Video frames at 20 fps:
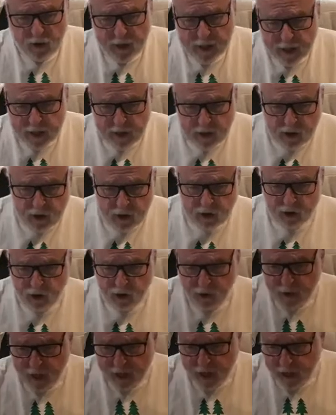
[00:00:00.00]
into
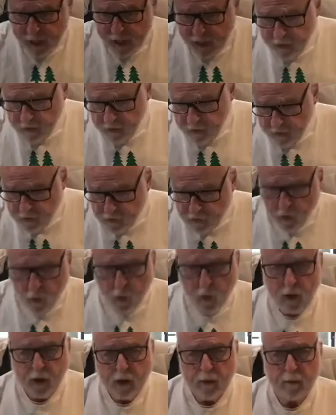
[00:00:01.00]
a
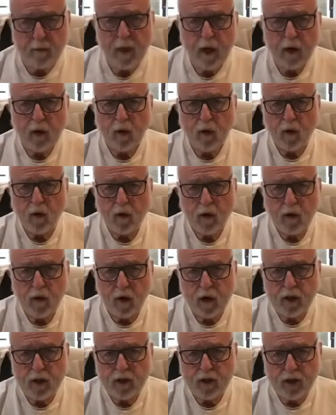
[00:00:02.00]
form or
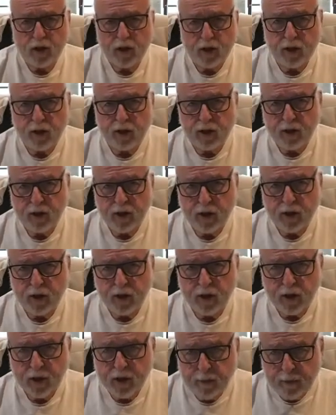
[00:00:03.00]
onto your
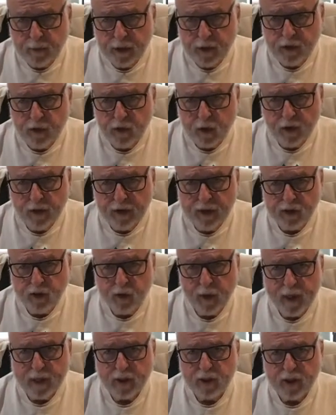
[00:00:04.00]
computer, all these
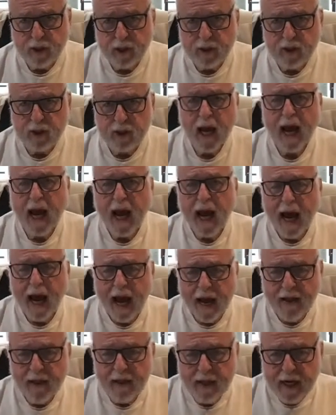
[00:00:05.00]
questions,
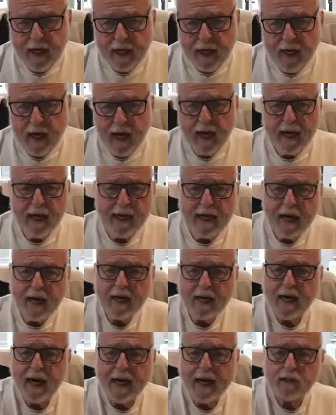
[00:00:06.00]
and then get
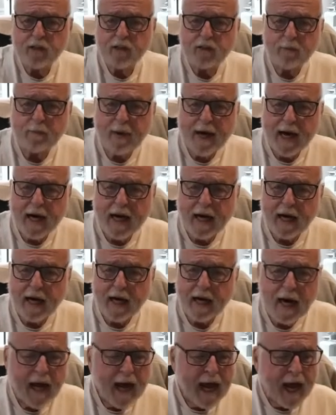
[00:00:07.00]
an answer back.
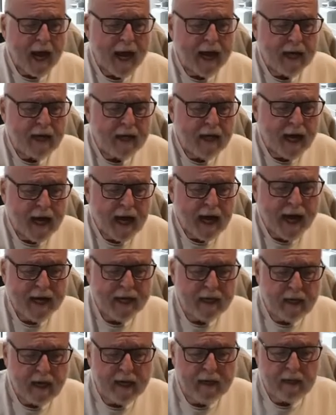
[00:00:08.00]
And
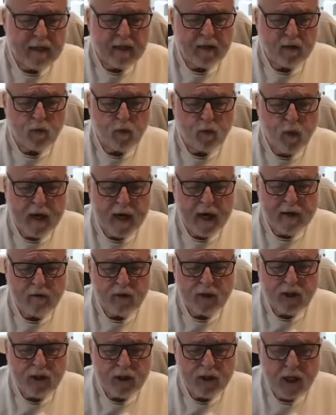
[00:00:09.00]
what I
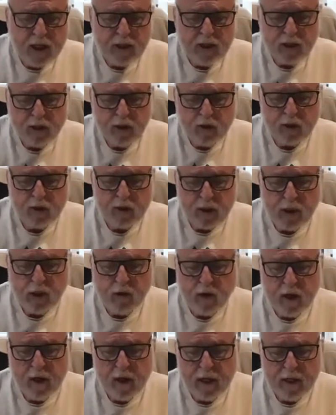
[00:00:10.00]
was discussing earlier
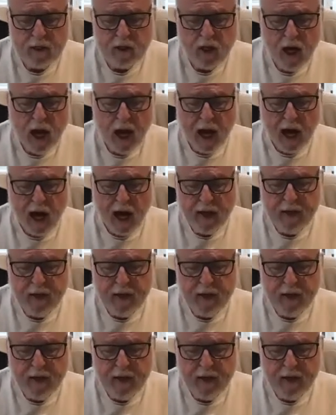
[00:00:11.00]
on is, I